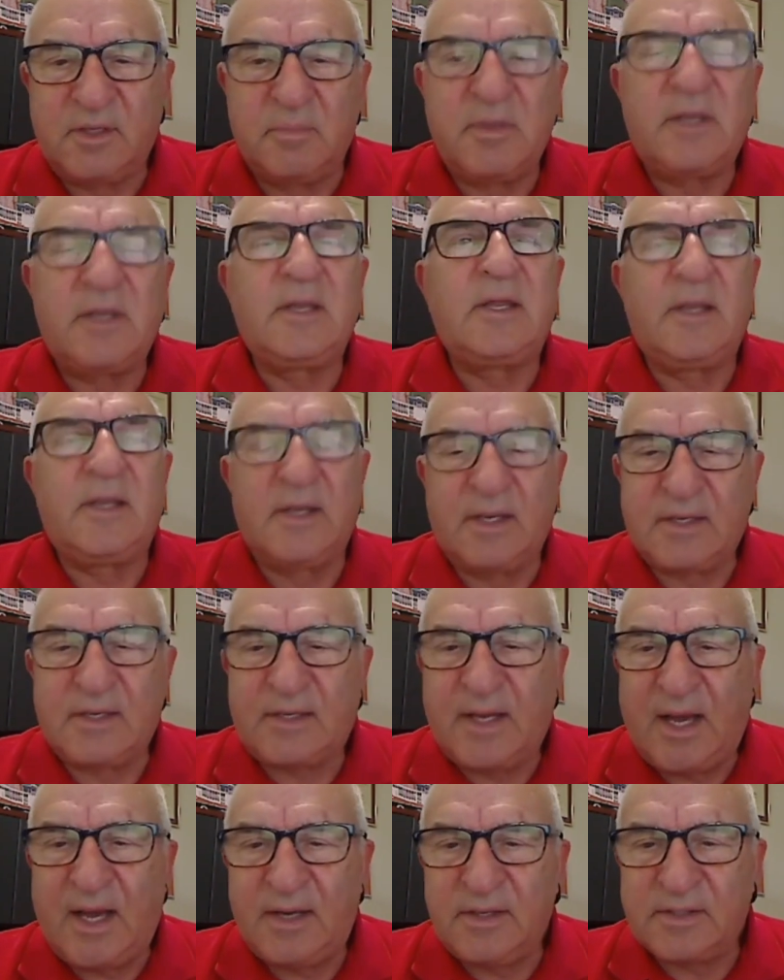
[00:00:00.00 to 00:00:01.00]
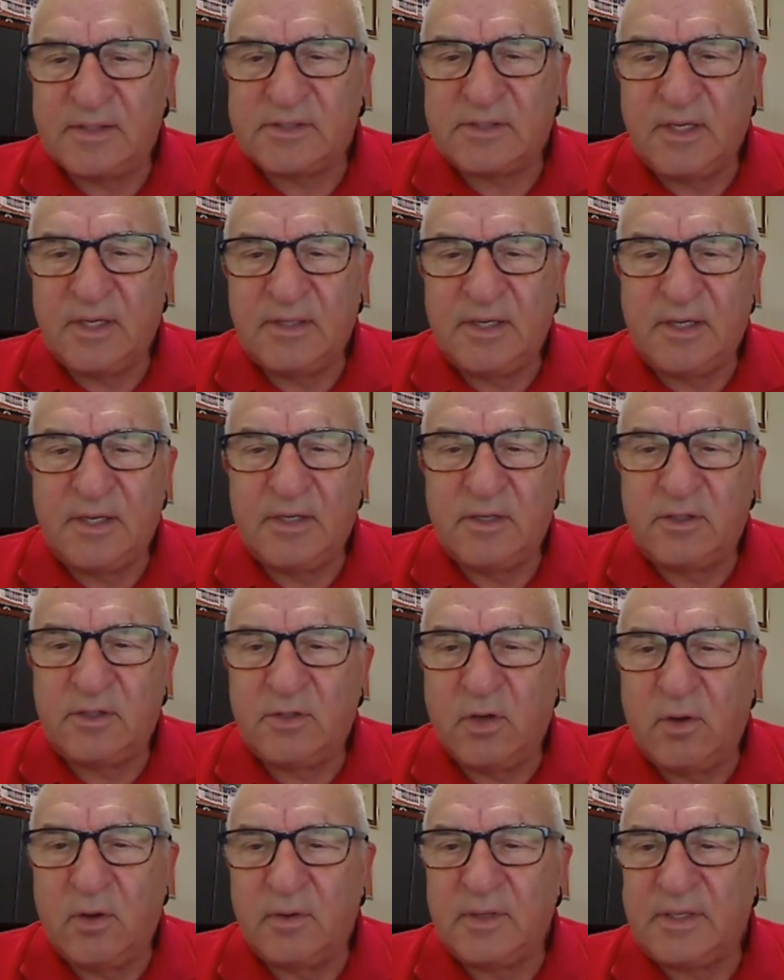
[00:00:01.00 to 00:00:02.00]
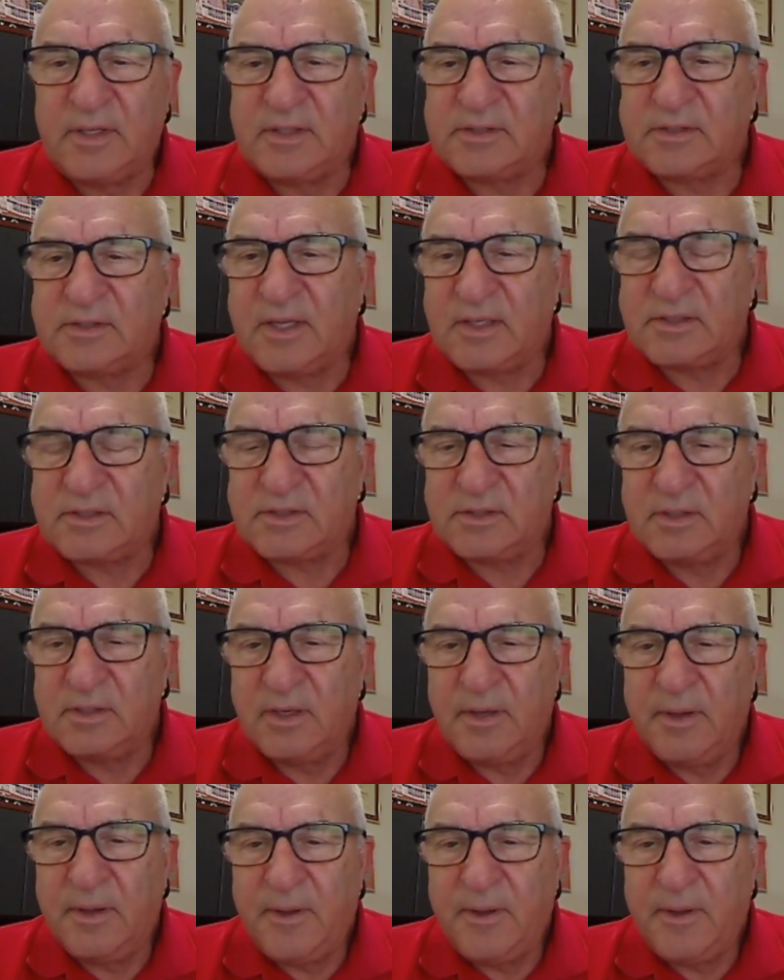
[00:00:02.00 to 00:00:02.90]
demeaning, and condescending tone he sets